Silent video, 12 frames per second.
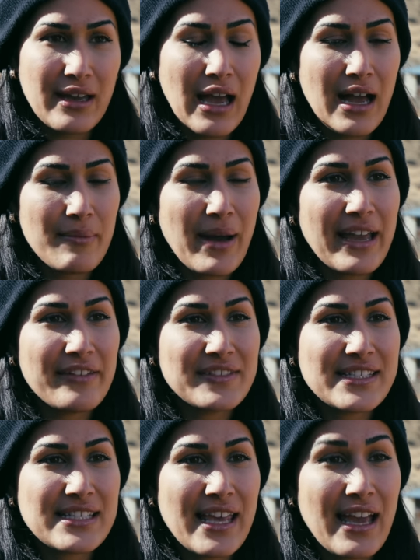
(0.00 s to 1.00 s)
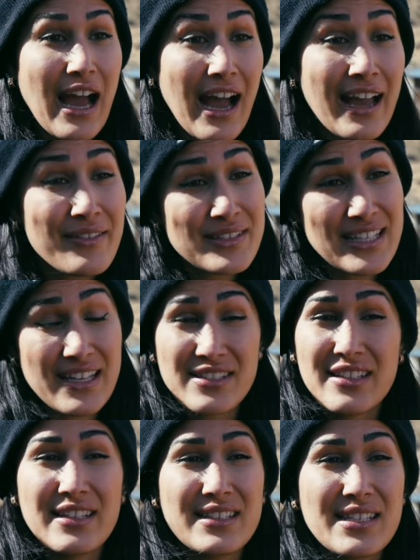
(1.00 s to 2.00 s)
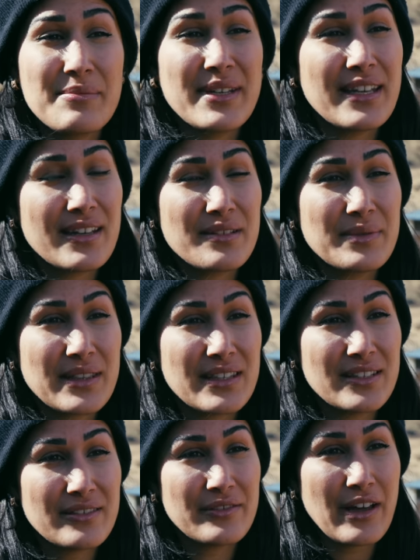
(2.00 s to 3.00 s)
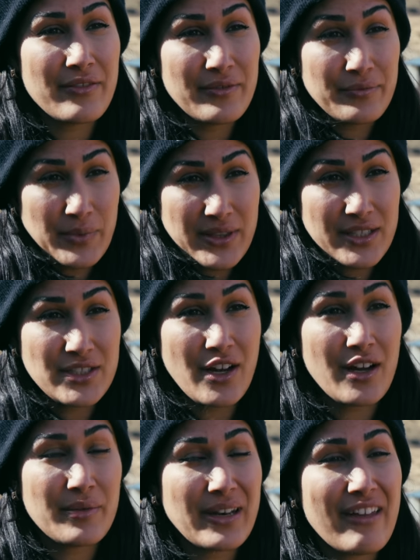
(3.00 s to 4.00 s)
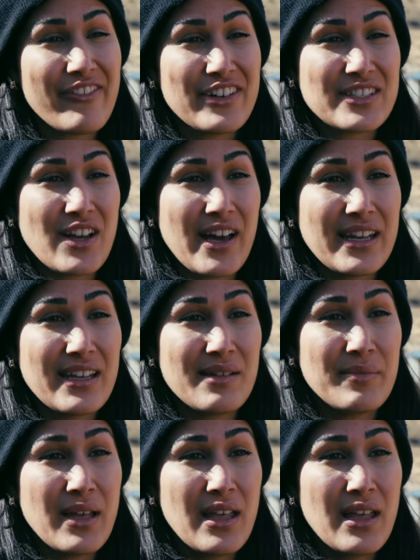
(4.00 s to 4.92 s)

I have to say, I was actually intimidated with the dog when I first got him,